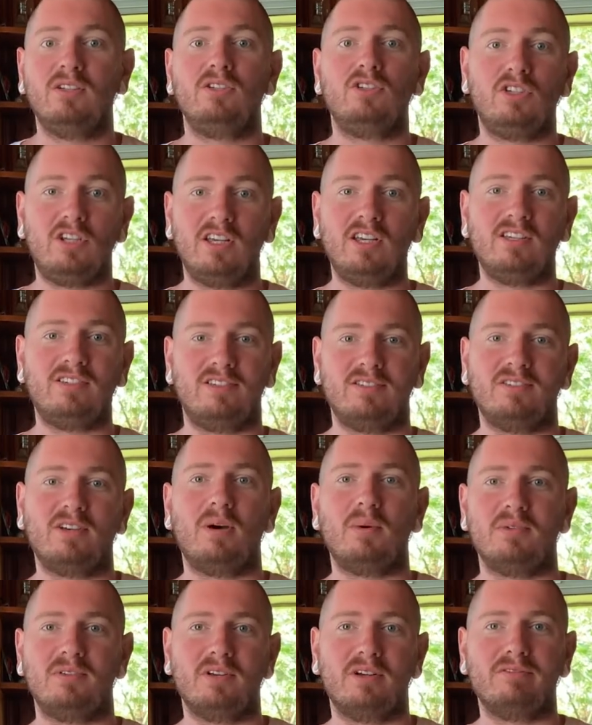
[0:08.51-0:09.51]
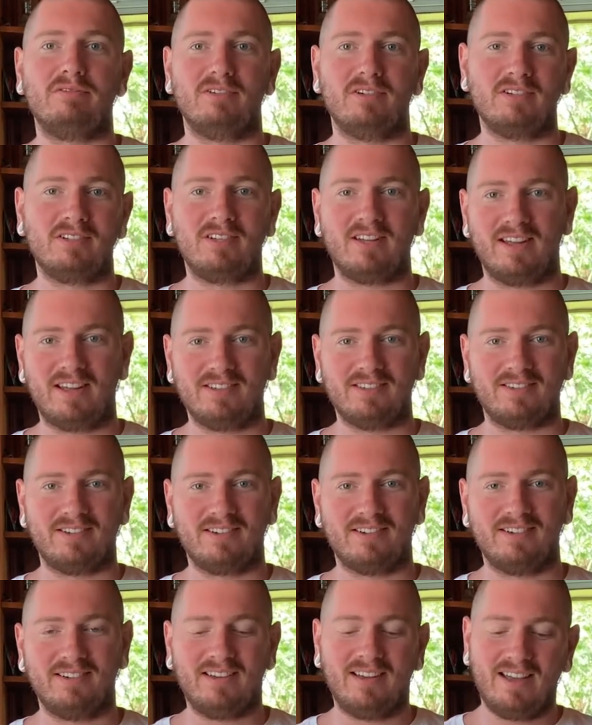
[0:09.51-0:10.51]
cheese is always our first
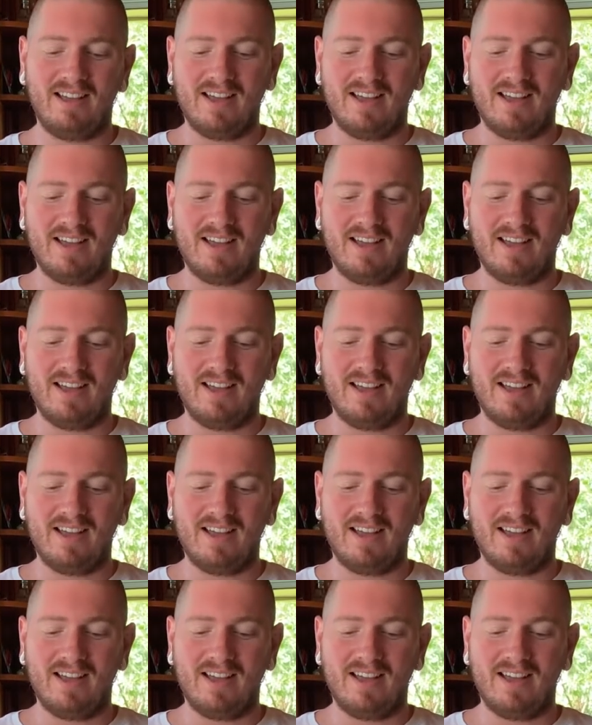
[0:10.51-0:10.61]
answer.